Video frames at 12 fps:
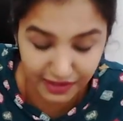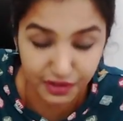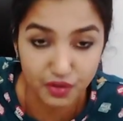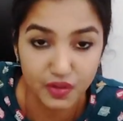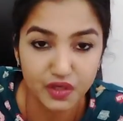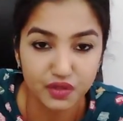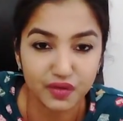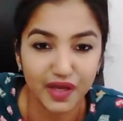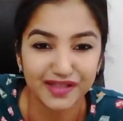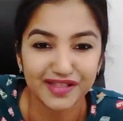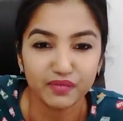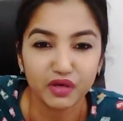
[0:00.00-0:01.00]
And you need to
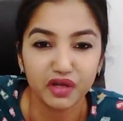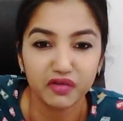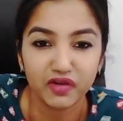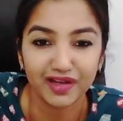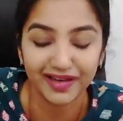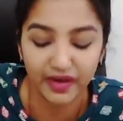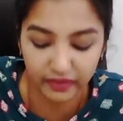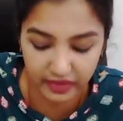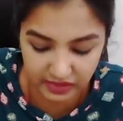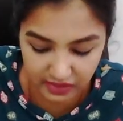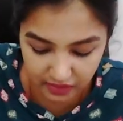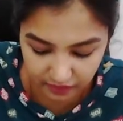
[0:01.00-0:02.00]
get some kind of a
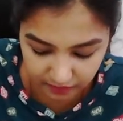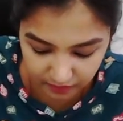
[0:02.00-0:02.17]
clarity.